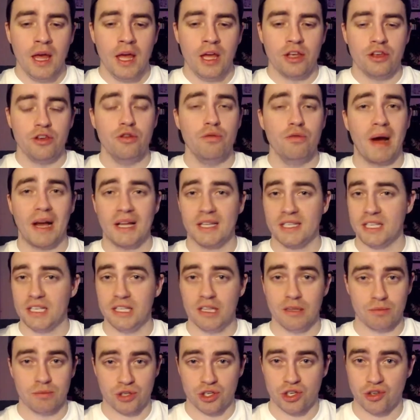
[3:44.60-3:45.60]
You might see
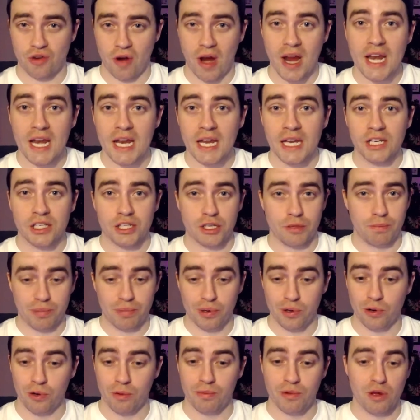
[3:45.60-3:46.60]
them straining to
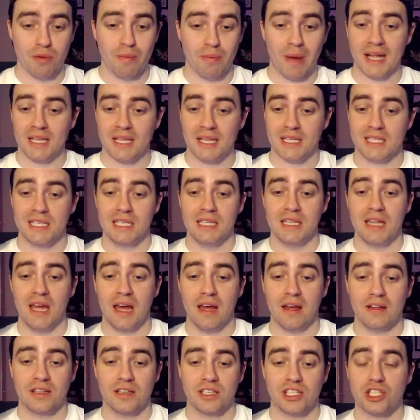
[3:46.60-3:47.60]
poop. You might see
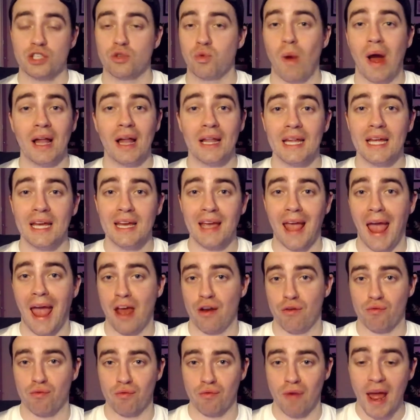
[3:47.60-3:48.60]
that swelling
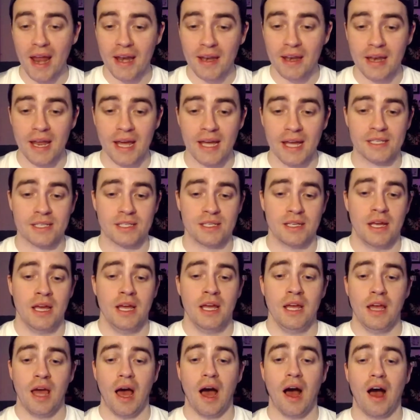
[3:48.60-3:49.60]
and redness,
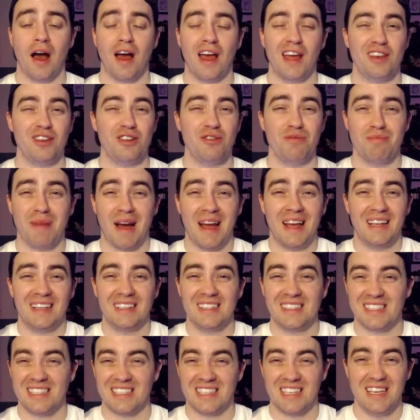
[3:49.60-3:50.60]
and you might
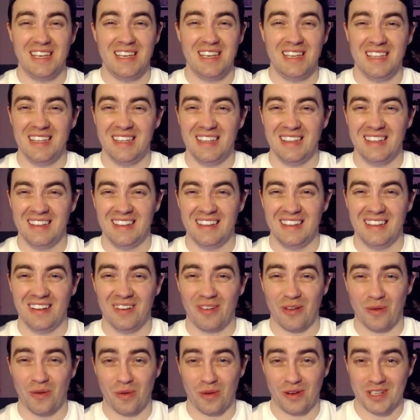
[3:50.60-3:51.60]
see
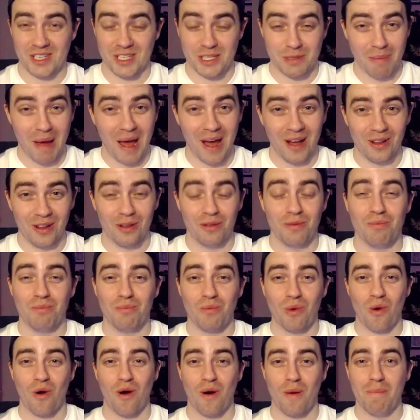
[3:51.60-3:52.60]
or smell
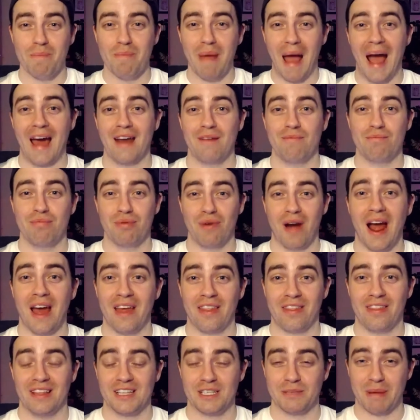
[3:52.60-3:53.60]
more bad
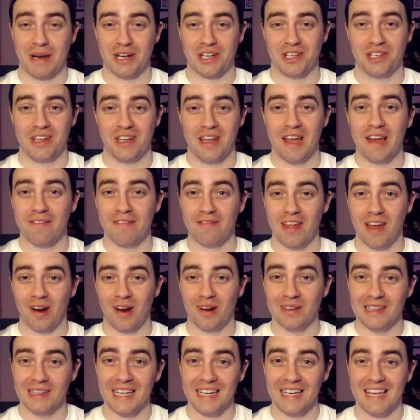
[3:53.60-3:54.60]
breath, especially if they are
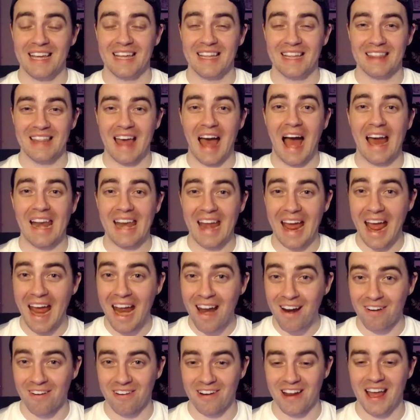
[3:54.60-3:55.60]
licking that
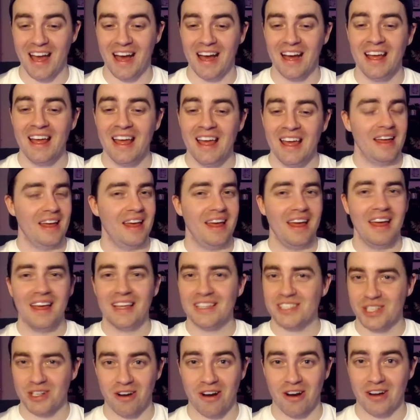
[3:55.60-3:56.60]
area.
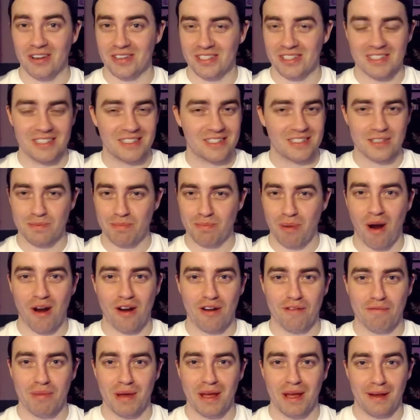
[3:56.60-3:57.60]
It's gross. This is part
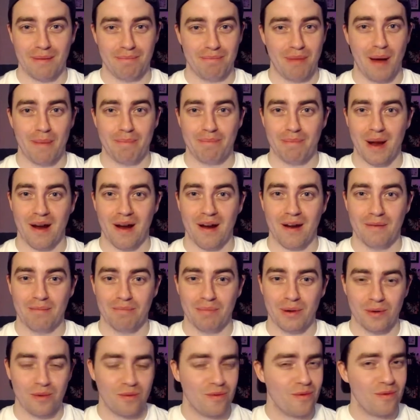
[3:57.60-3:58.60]
of being a pup parent,
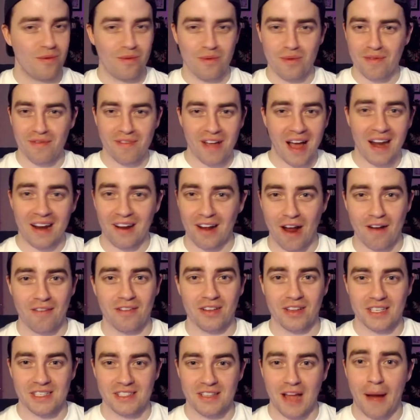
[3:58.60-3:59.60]
but we've got to cover
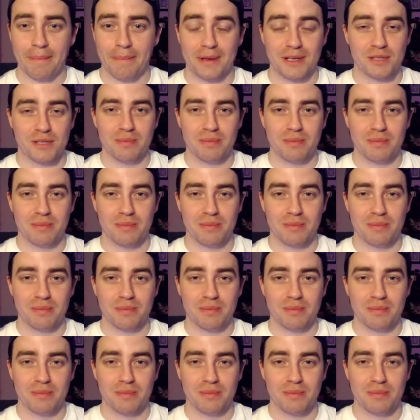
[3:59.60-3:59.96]
these topics